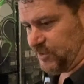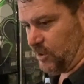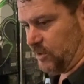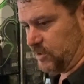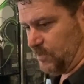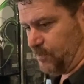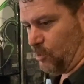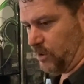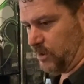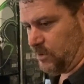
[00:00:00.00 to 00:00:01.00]
our
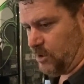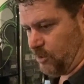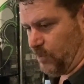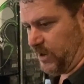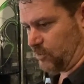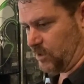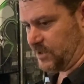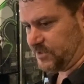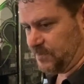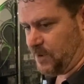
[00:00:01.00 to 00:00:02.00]
support all the way
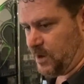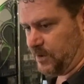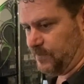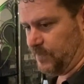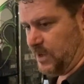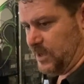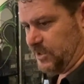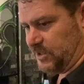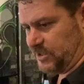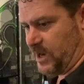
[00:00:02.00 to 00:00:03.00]
across the bottom
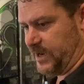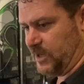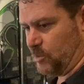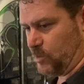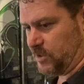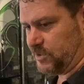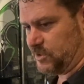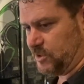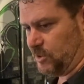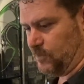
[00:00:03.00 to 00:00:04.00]
to tie it into our
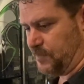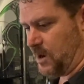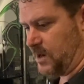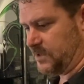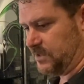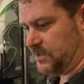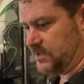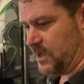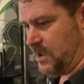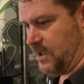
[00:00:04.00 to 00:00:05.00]
2 boxes.
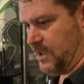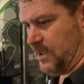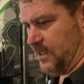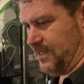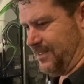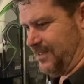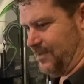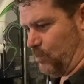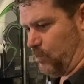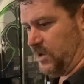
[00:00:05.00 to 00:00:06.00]

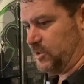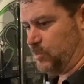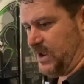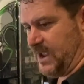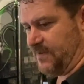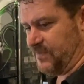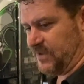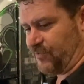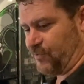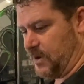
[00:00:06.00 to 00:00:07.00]
Once we have this
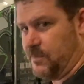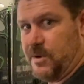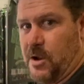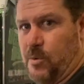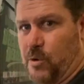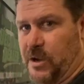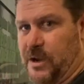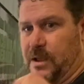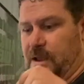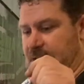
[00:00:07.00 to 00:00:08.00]
frame done, we're
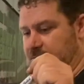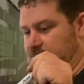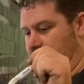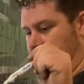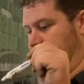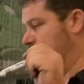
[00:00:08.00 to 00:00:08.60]
gonna end up